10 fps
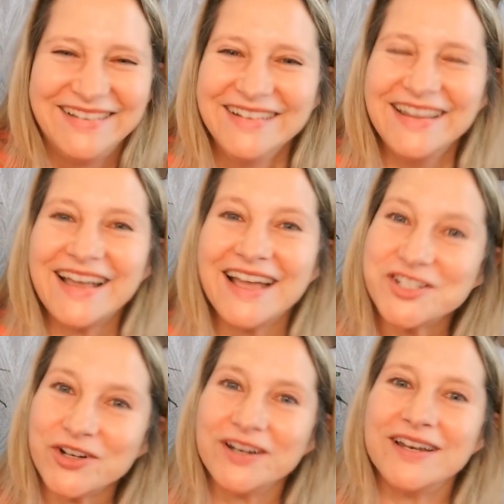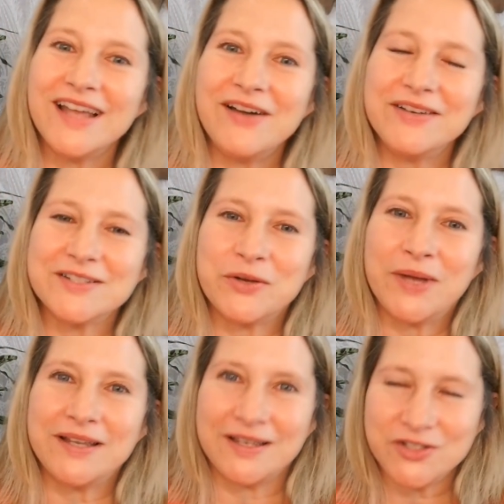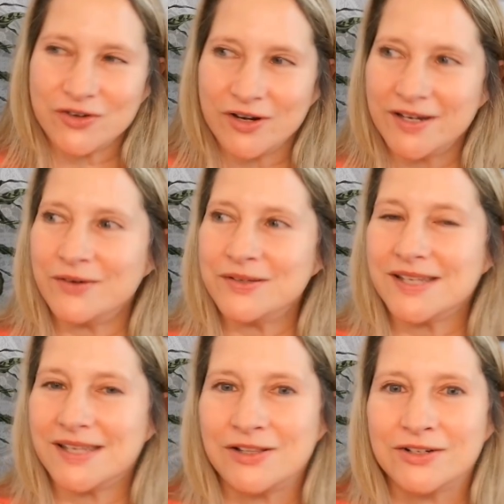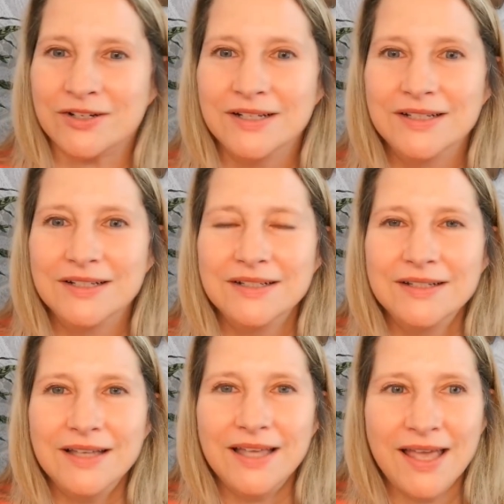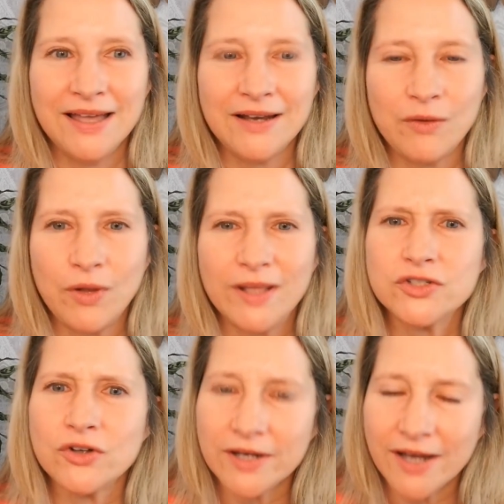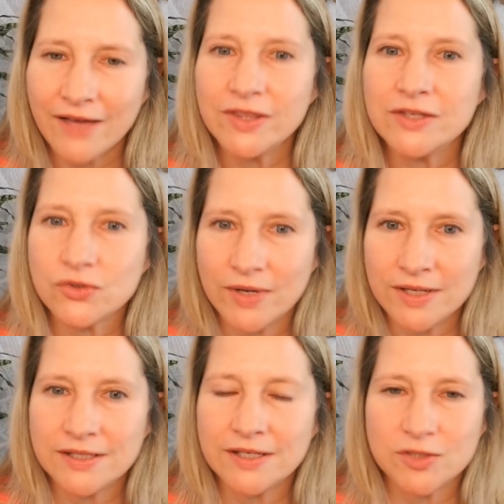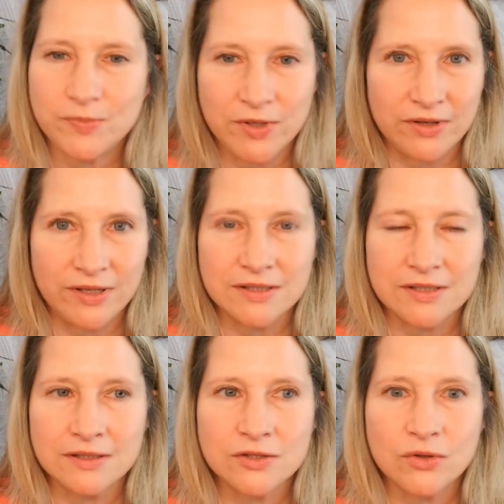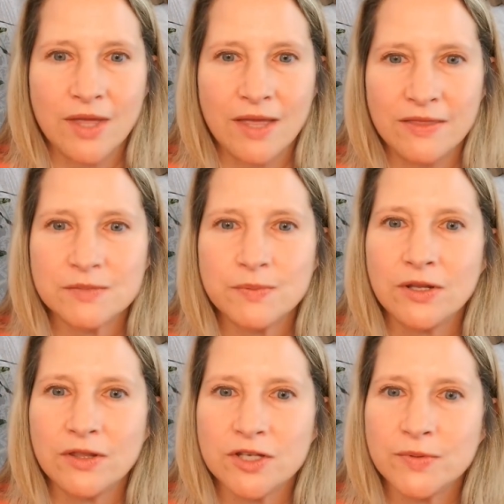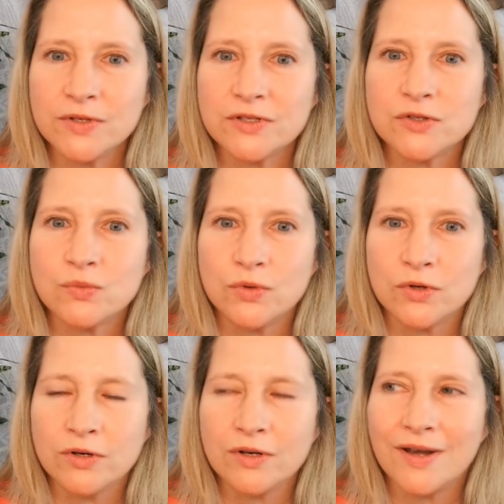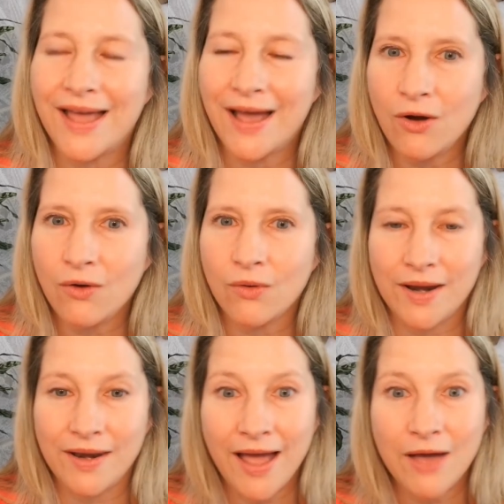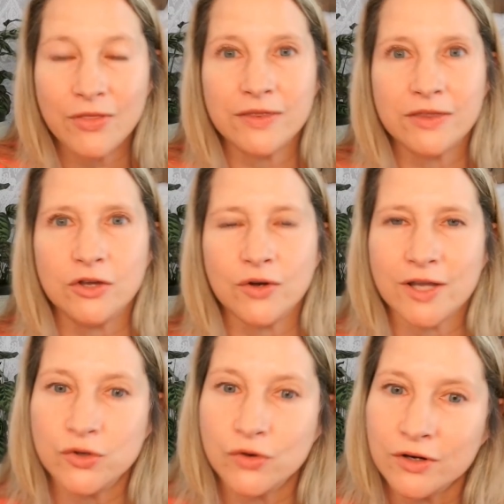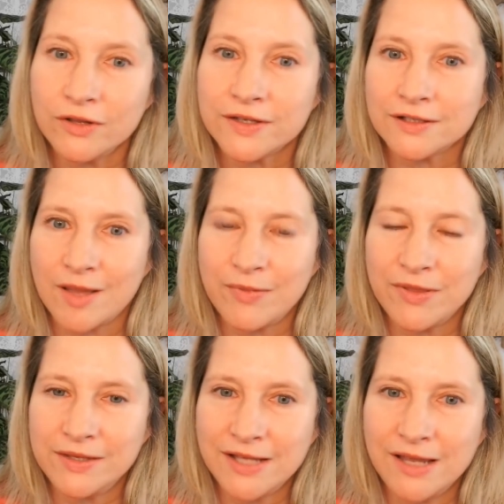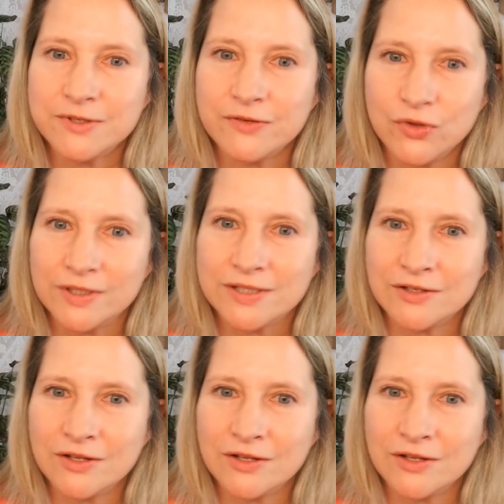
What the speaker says: Like I started out as a healer, and I started having these crazy experiences. The experiences were now that okay, you heard of the telepathy tapes? If you listen to